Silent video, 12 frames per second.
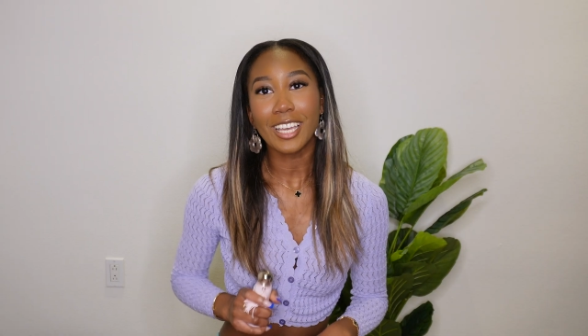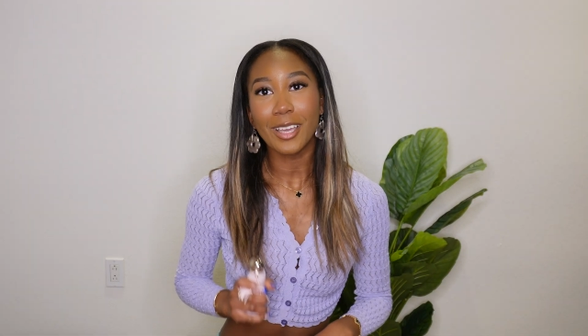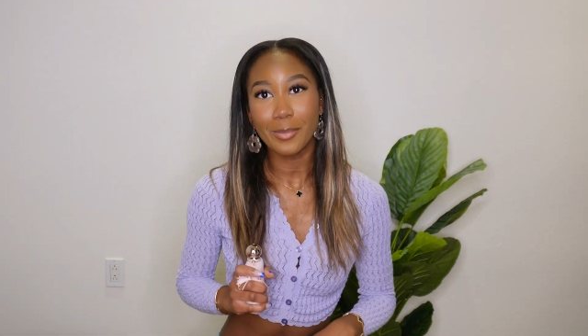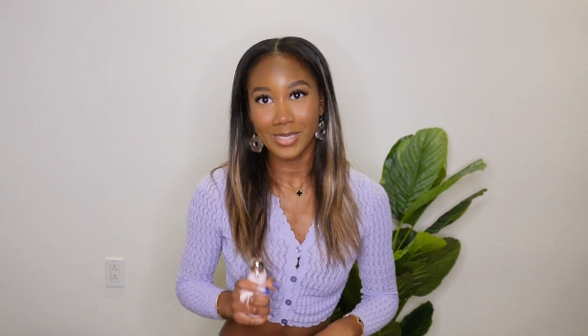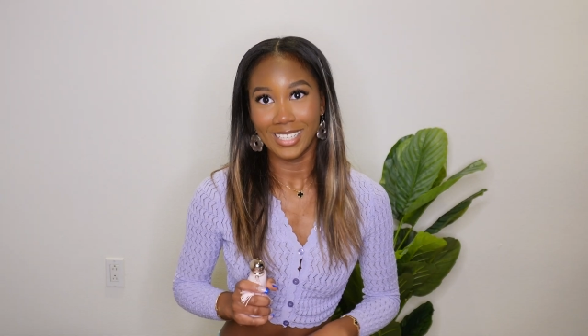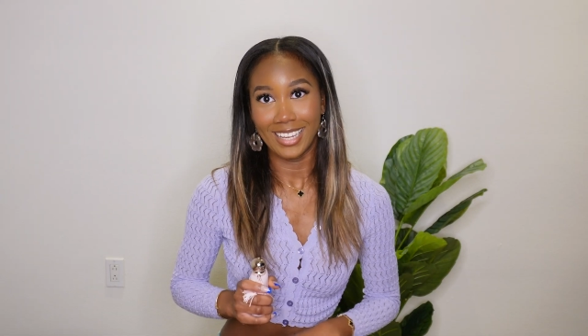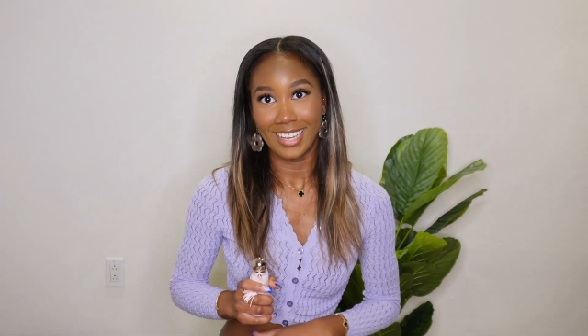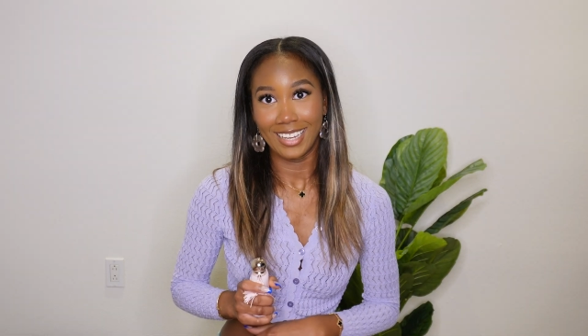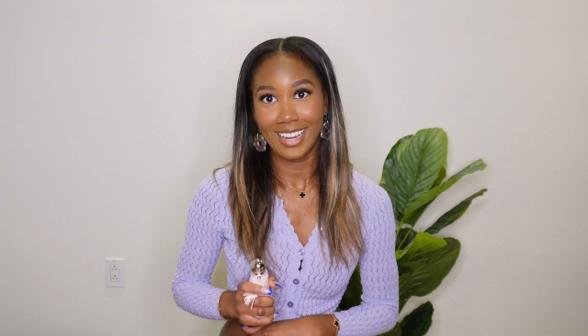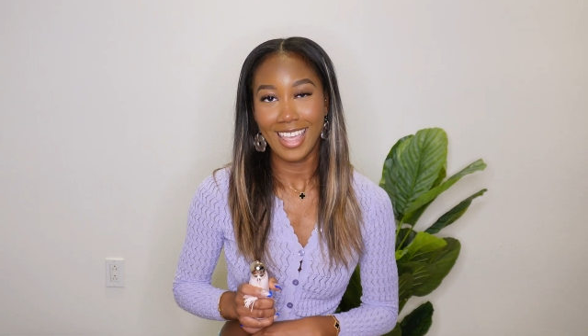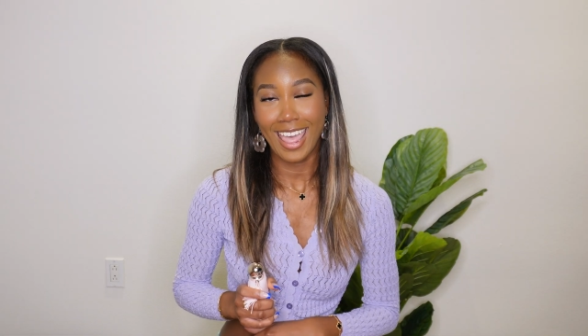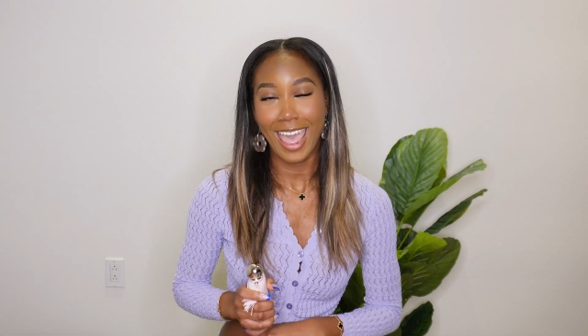comes
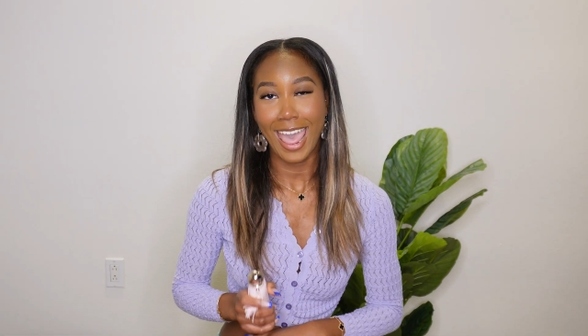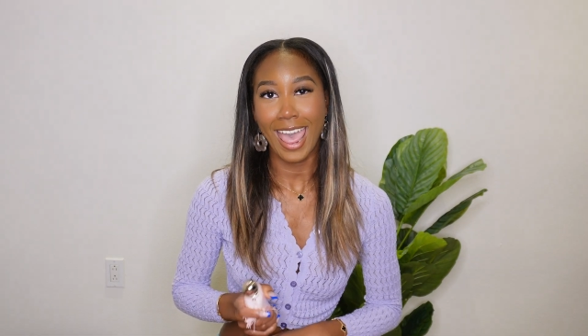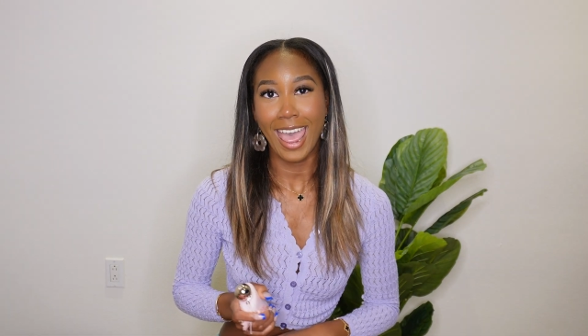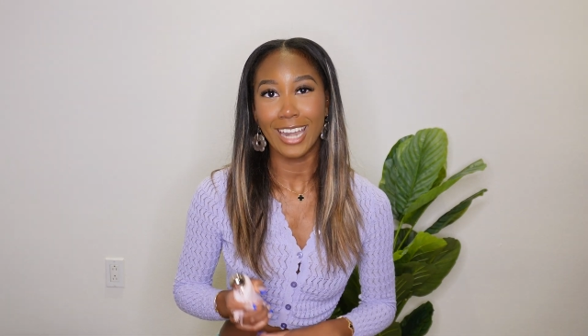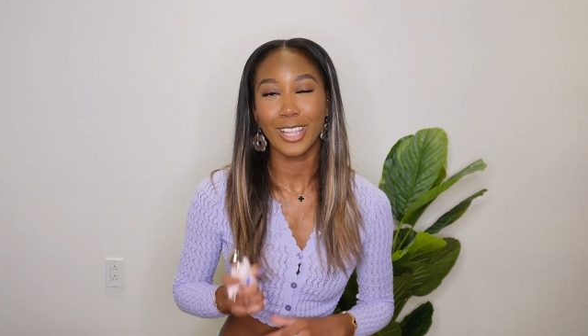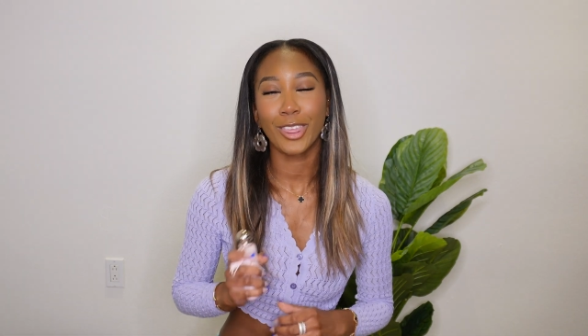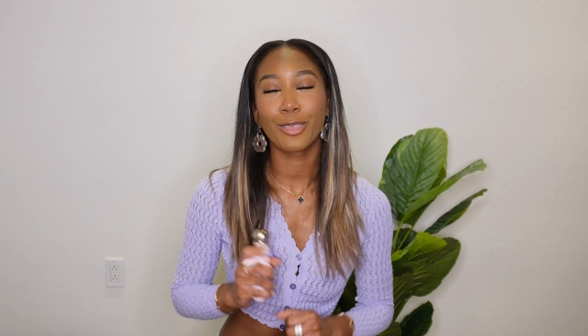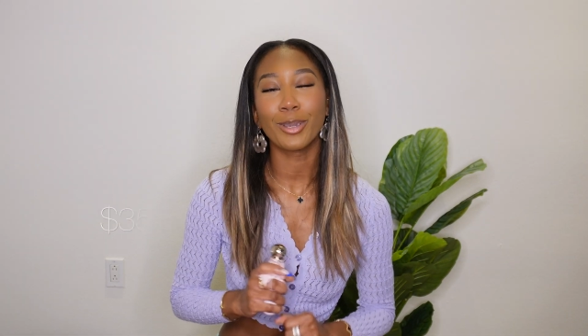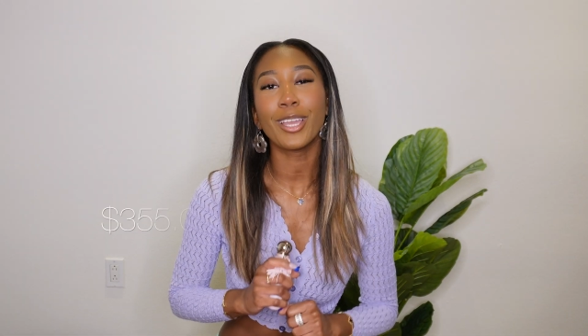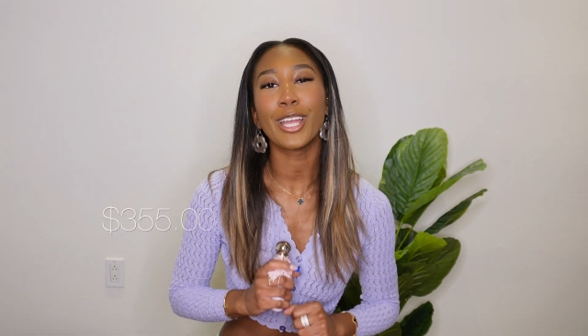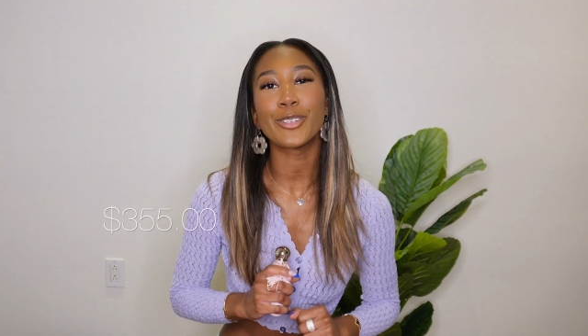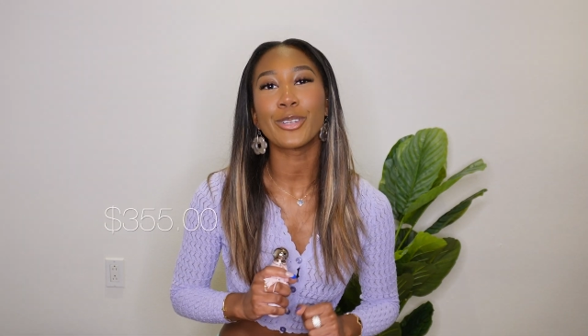in at
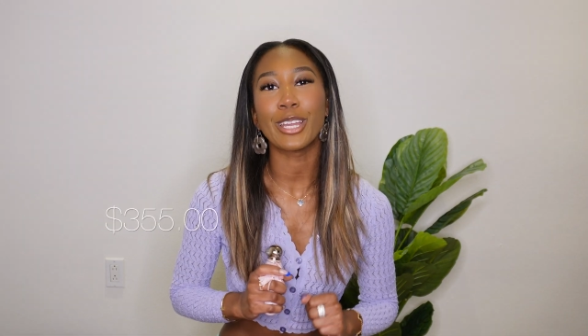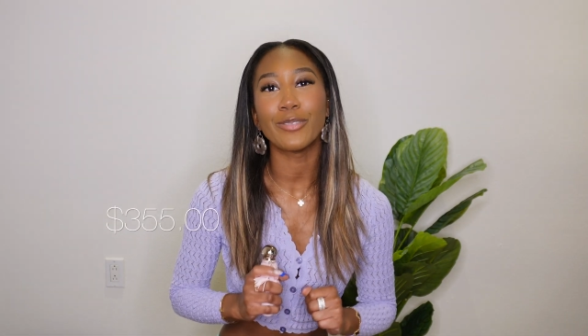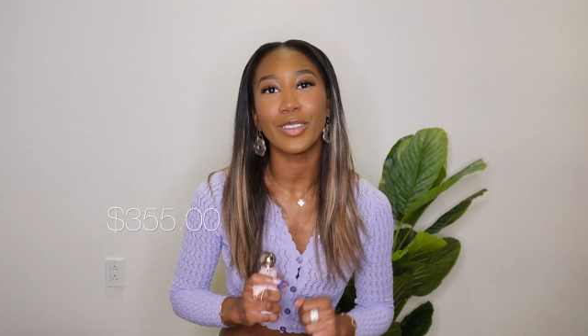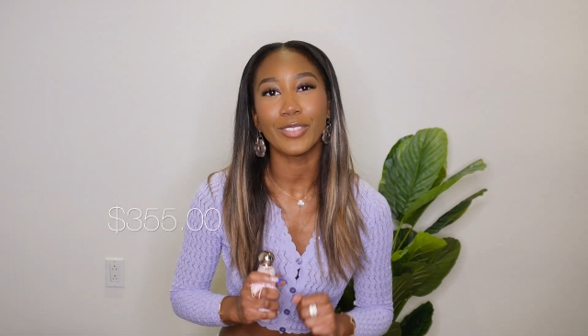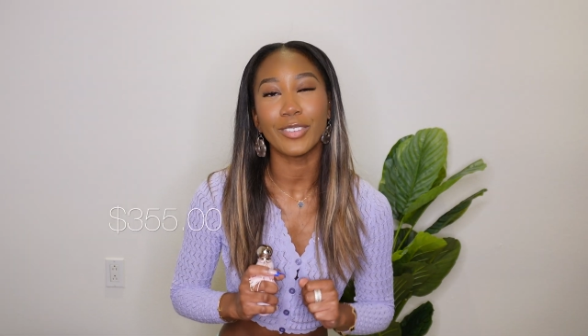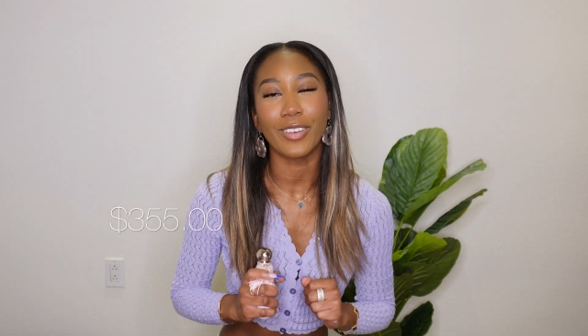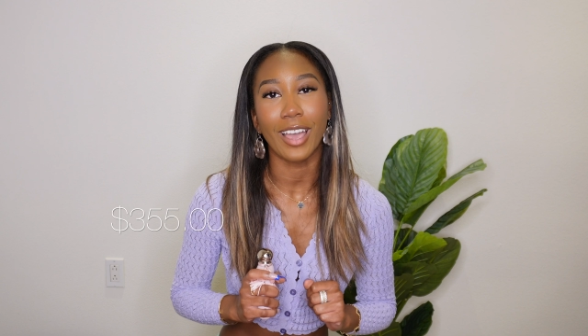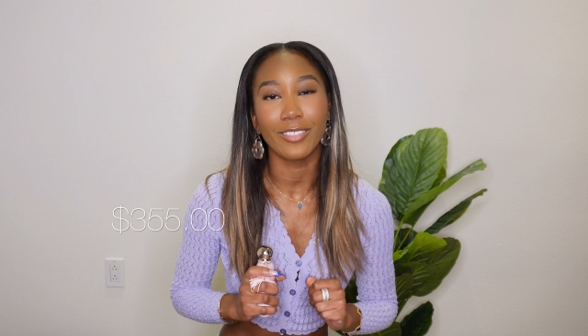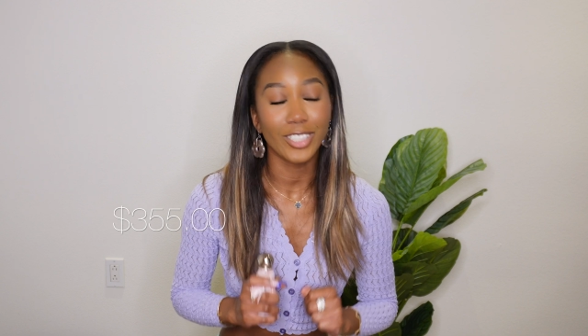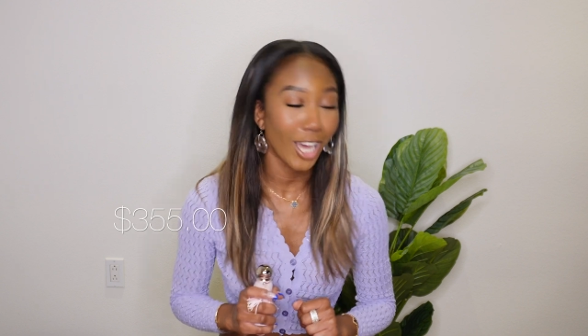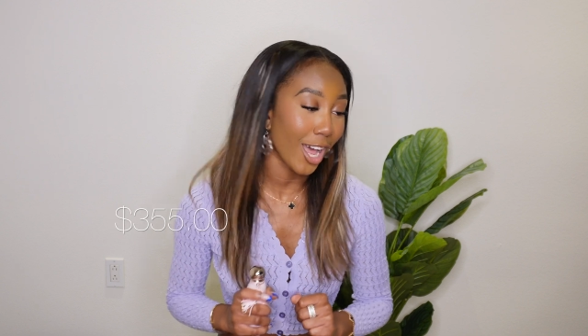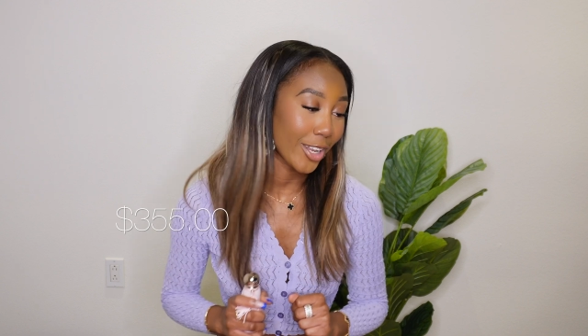
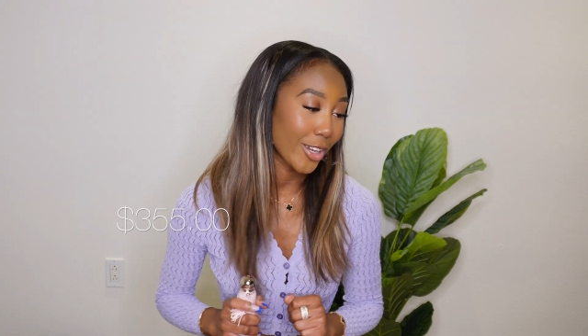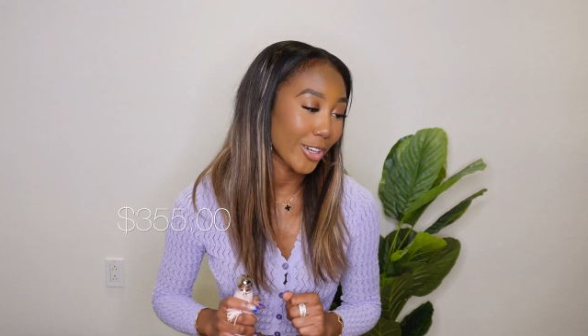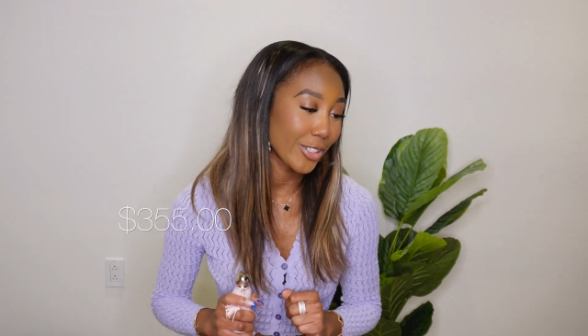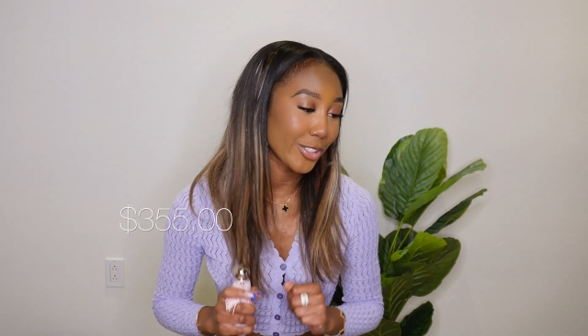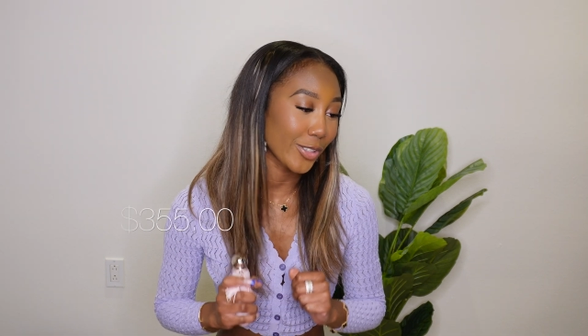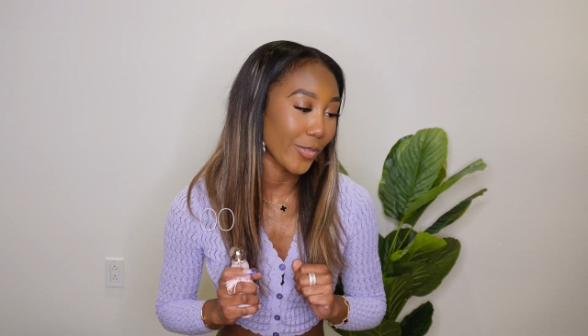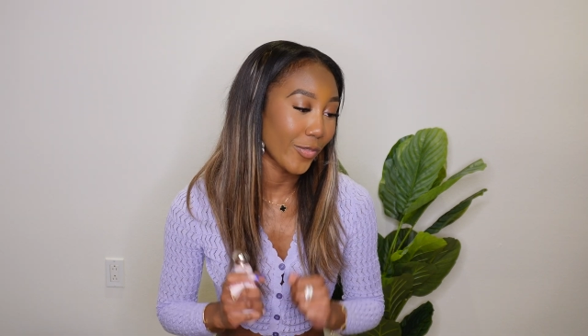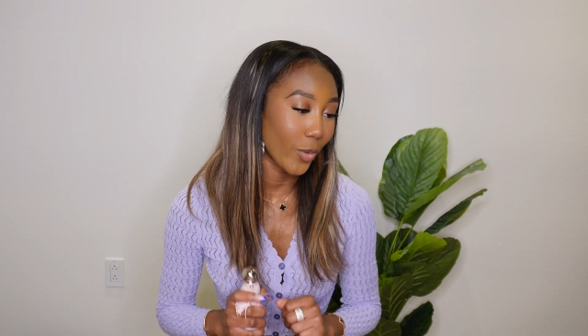$355